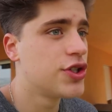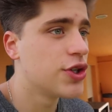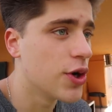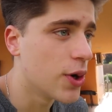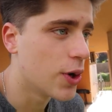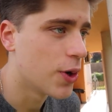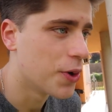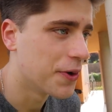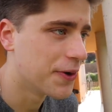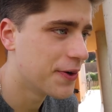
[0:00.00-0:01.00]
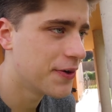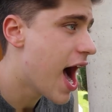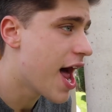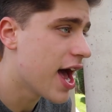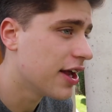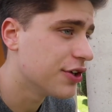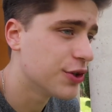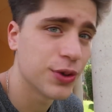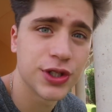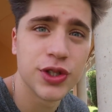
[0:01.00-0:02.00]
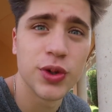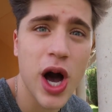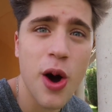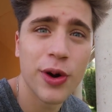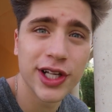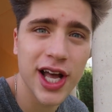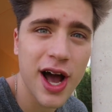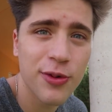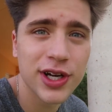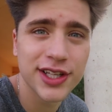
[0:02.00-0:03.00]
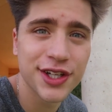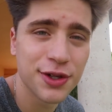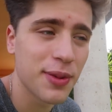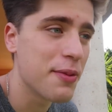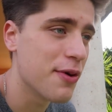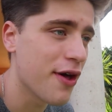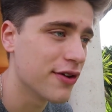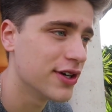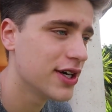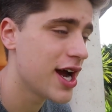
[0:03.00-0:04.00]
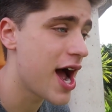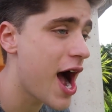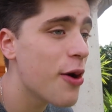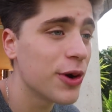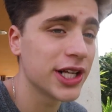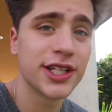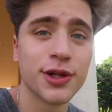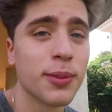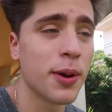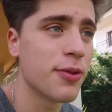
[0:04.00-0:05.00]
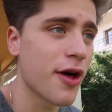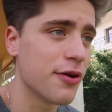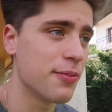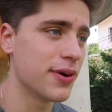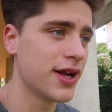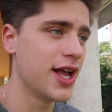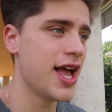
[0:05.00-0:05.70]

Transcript: So I I don't know what to do. I wanna I wanna dare my brother. I want to dare my brother. But